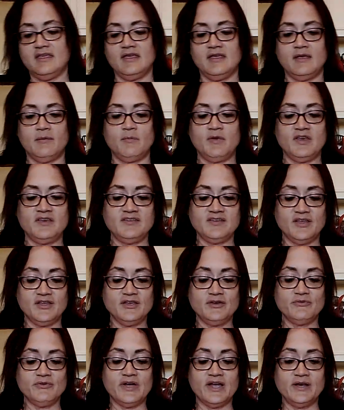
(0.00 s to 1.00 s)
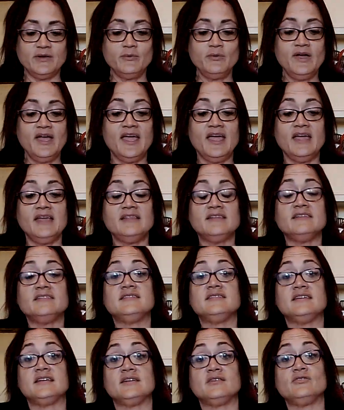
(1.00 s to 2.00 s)
I'm going to tell you right away, this
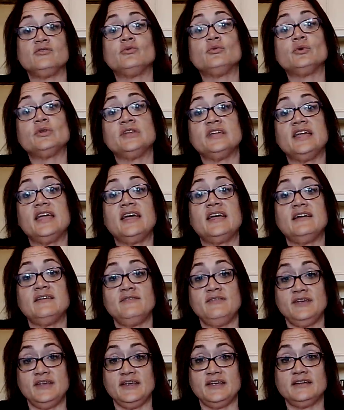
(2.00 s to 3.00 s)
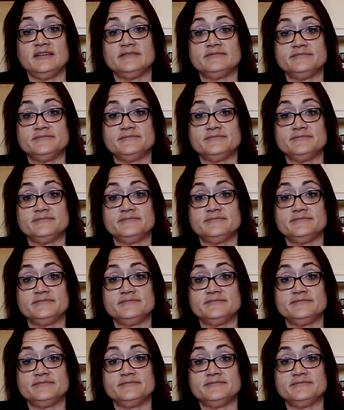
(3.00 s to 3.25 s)
sounds really heavy.